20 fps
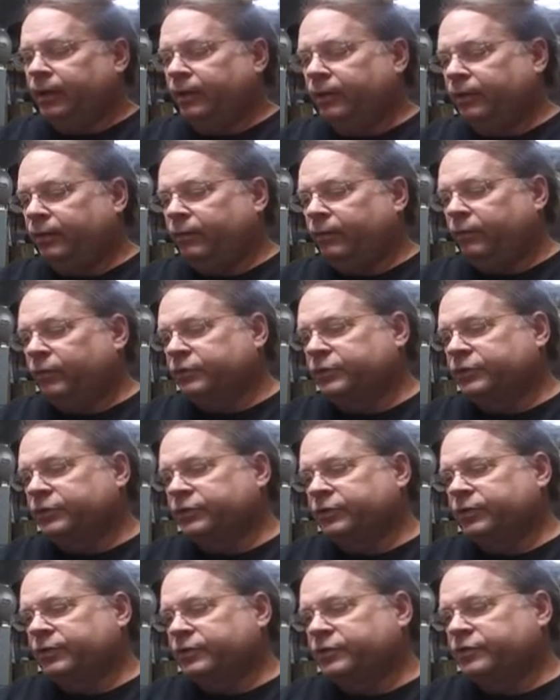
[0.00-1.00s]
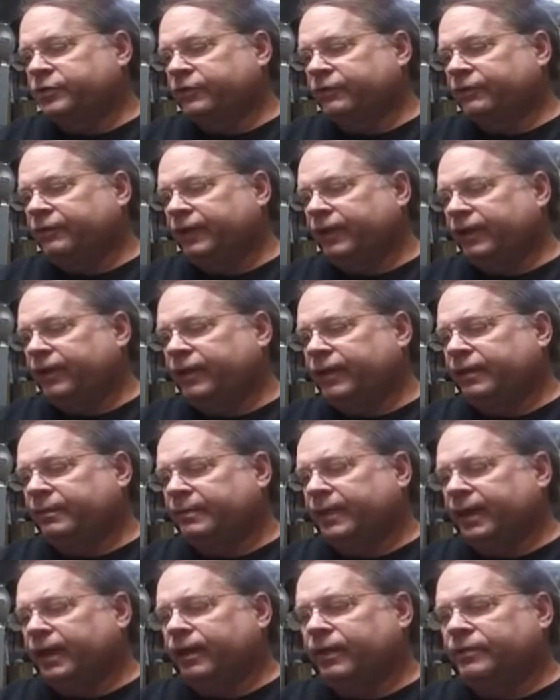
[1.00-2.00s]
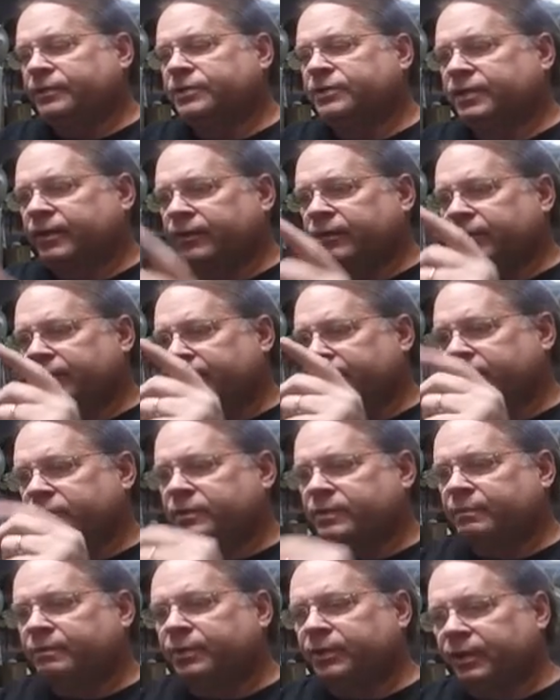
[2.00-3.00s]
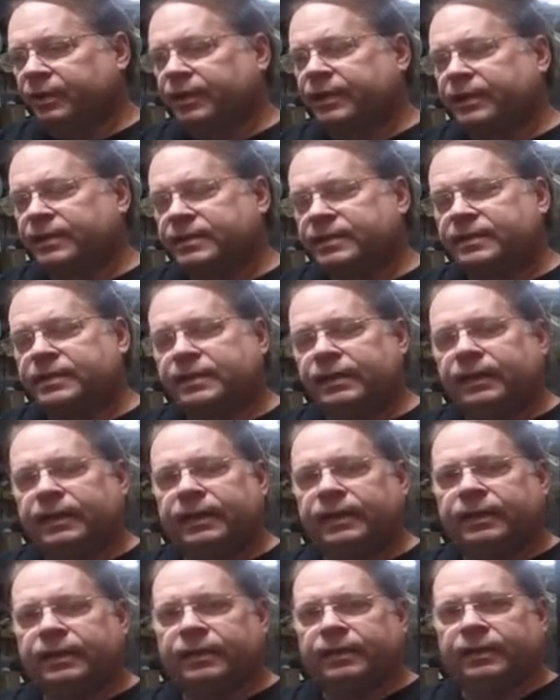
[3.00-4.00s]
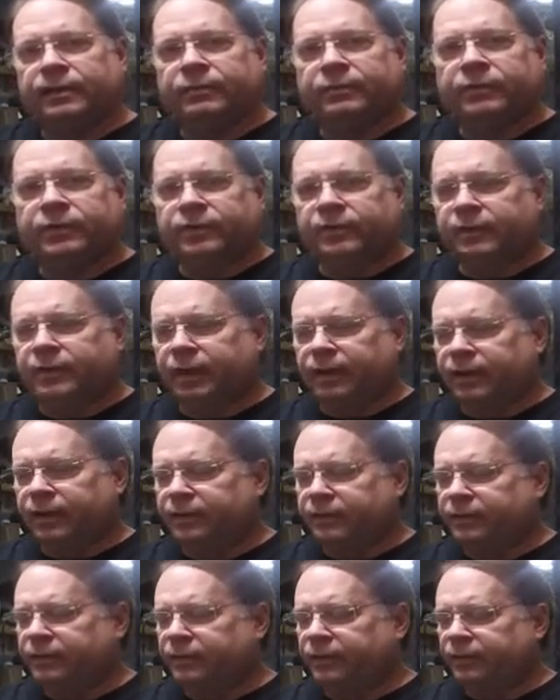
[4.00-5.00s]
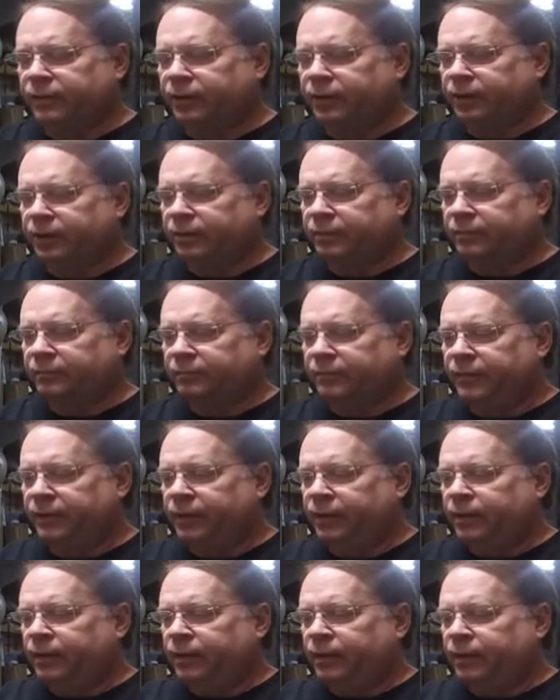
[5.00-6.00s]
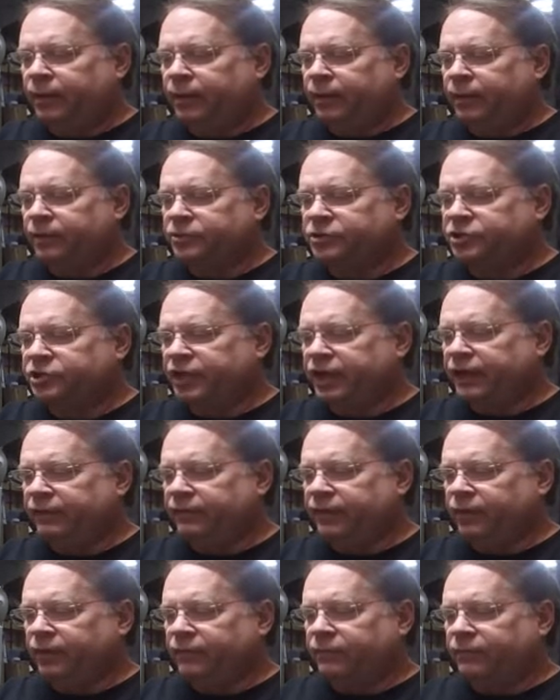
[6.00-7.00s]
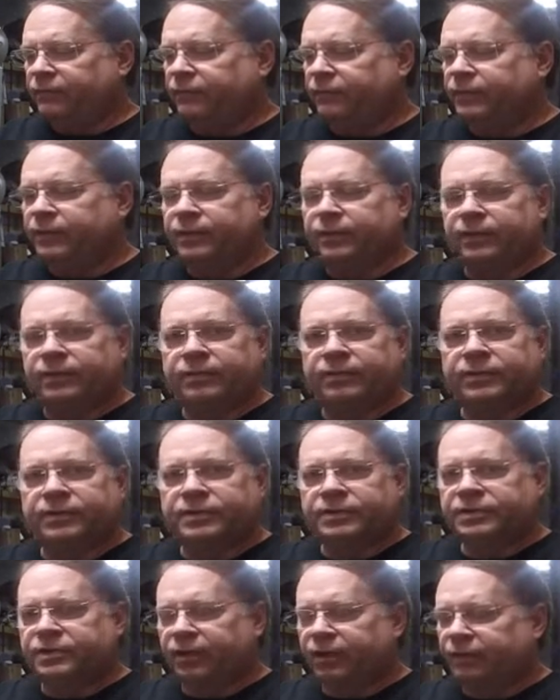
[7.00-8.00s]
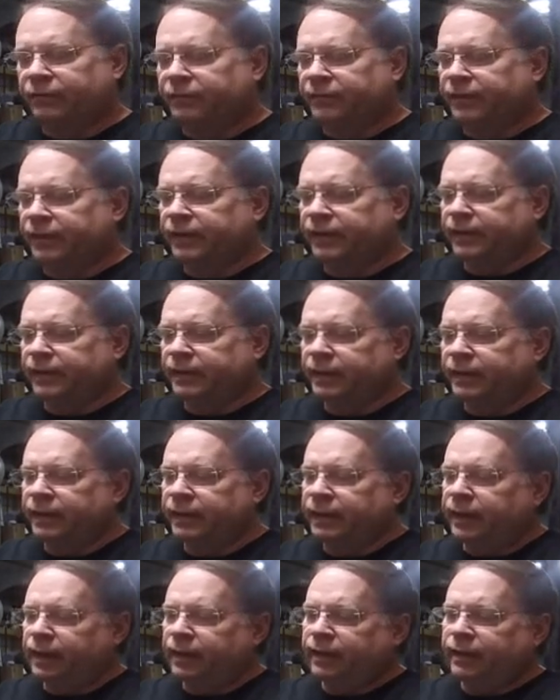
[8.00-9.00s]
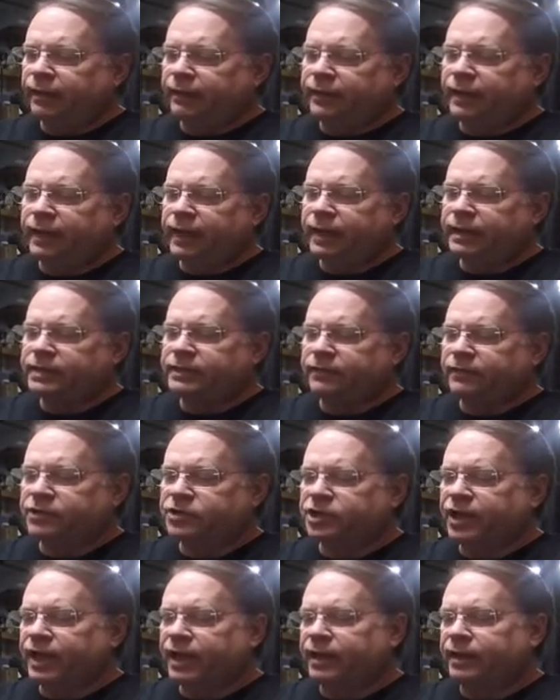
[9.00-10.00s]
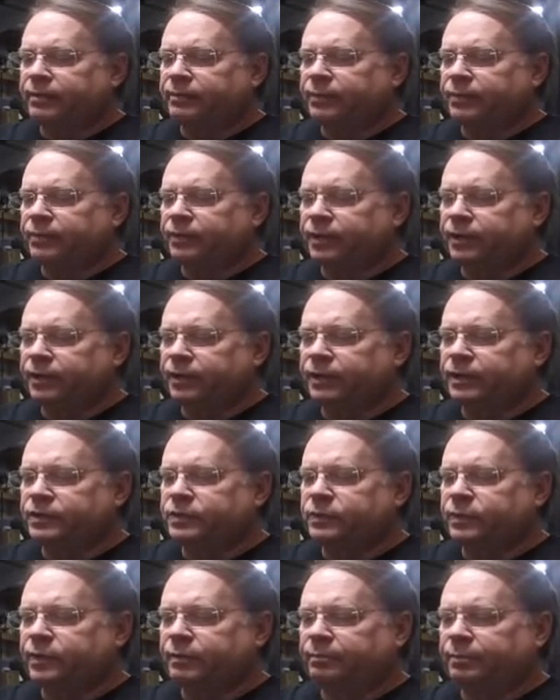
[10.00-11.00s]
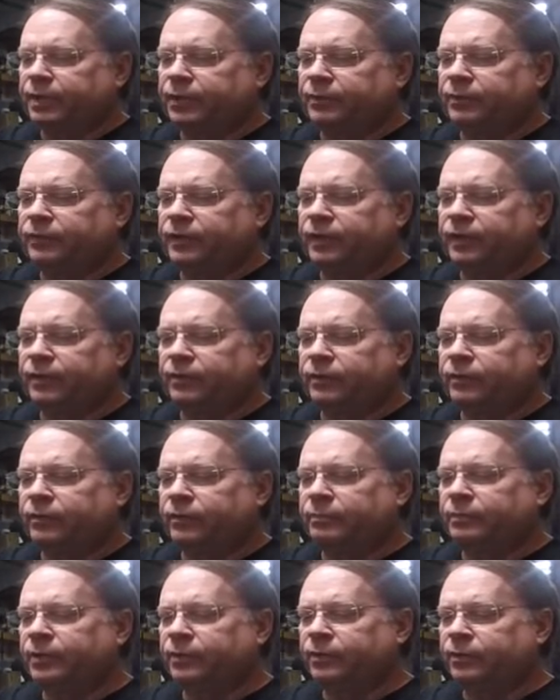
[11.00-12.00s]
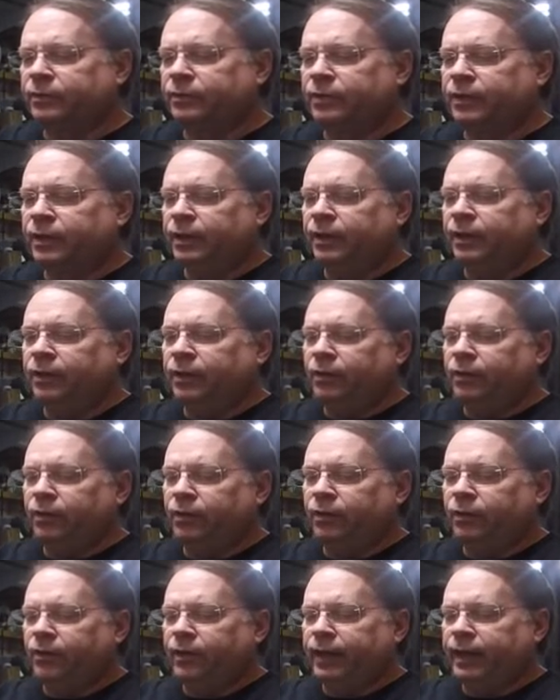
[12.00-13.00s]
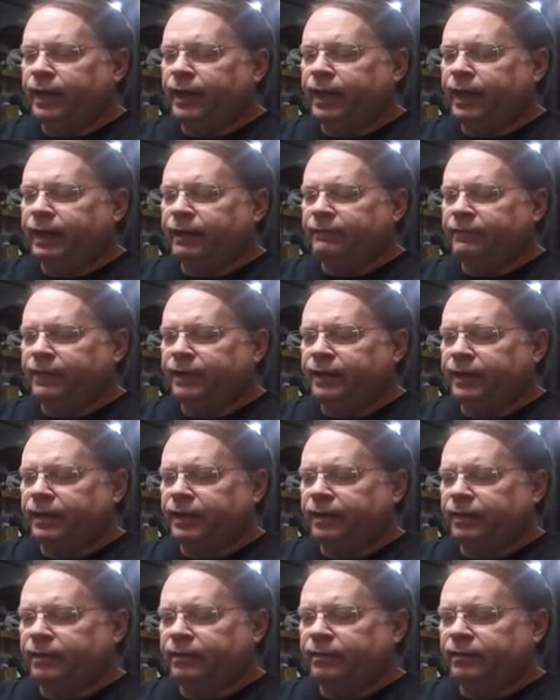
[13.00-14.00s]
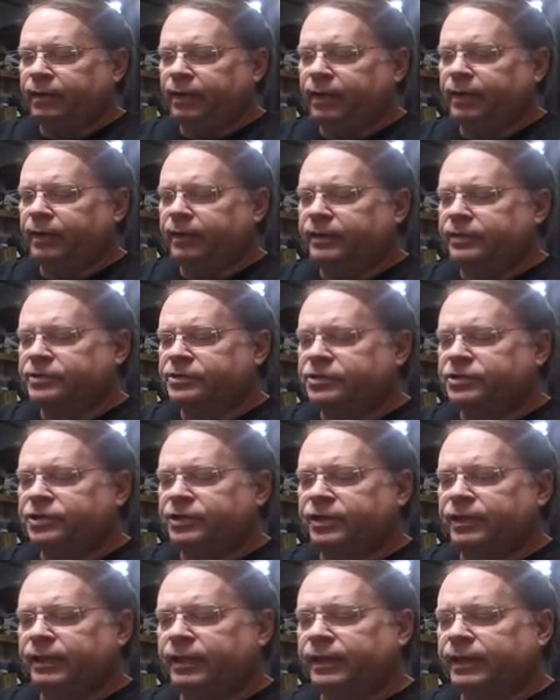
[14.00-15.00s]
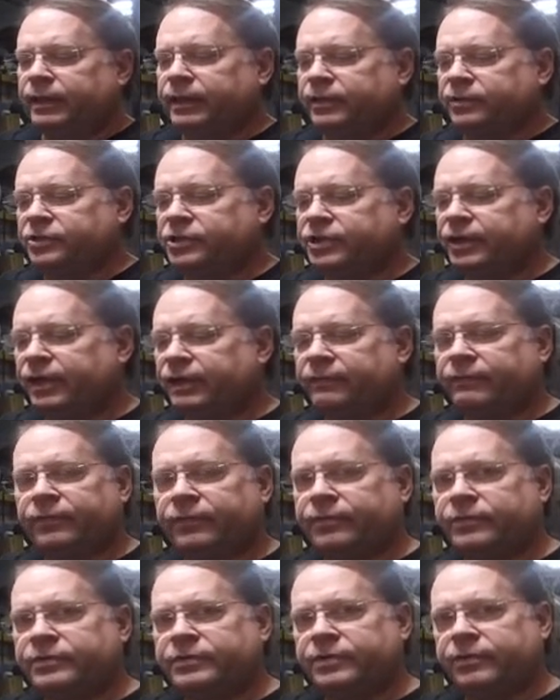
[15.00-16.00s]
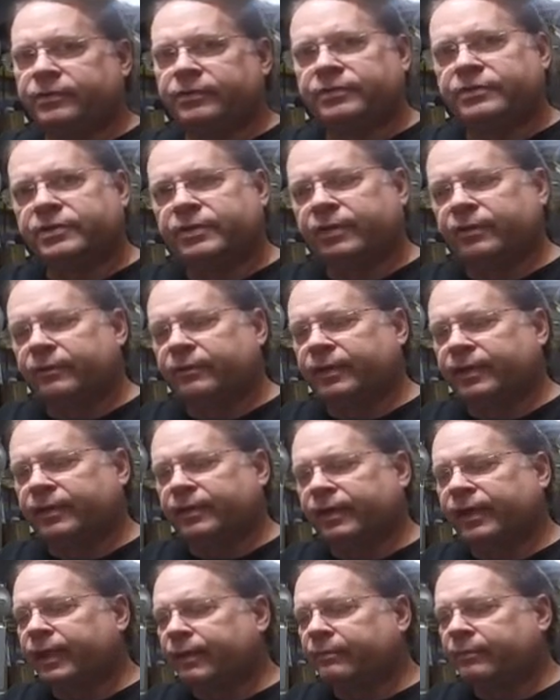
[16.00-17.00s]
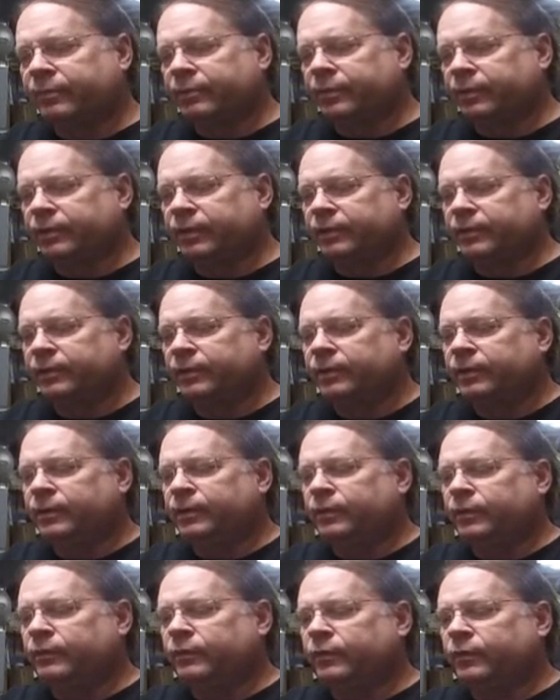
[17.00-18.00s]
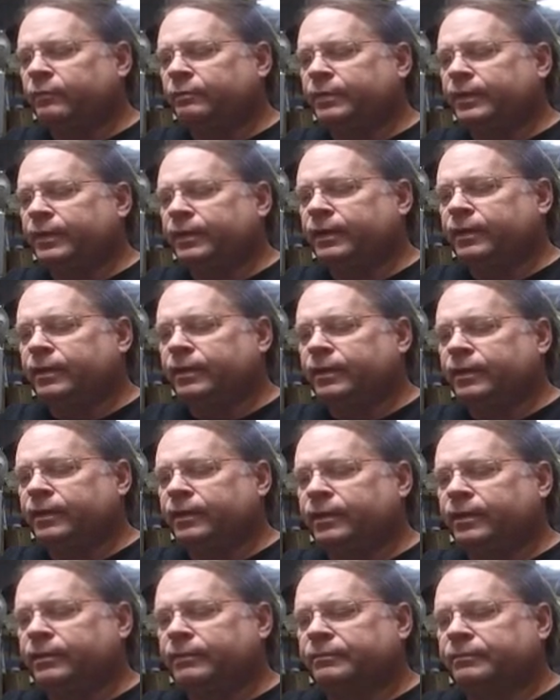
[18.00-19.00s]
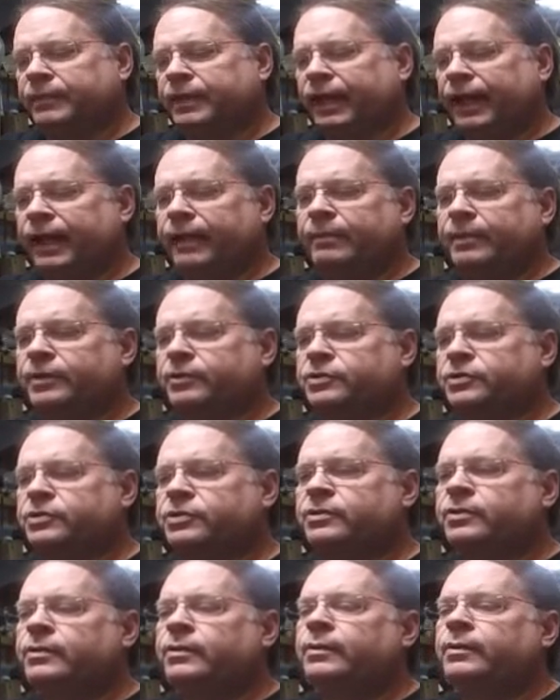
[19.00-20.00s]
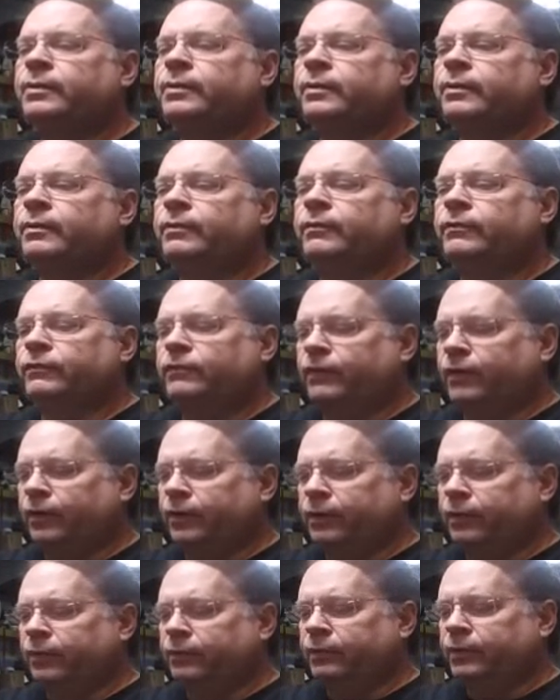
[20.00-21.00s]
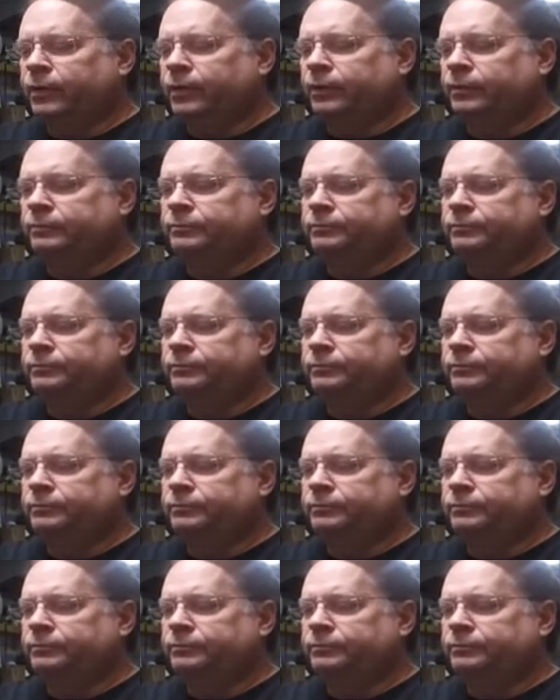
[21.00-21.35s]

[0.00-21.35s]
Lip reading: What you're doing is you're flaring the mouth so that as the bullet is seated, it will not shave off the soft lid. Now in the case of a jacketed bullet, and this one a boat tail to boot, you already have a nice lead-in chamfer, so there's no way that bullet will be damaged. So